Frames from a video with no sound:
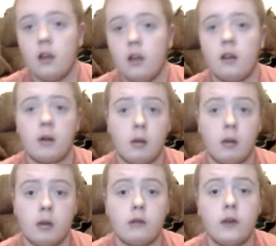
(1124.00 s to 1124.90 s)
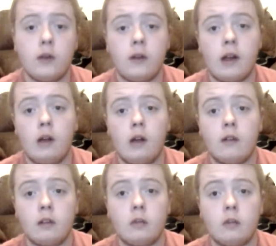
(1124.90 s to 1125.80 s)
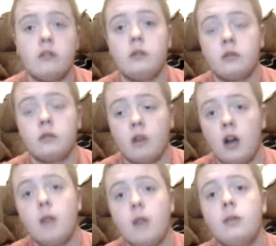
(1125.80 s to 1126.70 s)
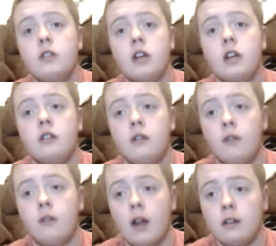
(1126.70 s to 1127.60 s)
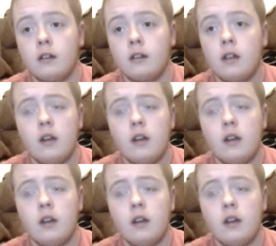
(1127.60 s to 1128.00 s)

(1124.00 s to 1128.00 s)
I'm going to upload this video now. Thanks for watching. Subscribe, share it to your friends.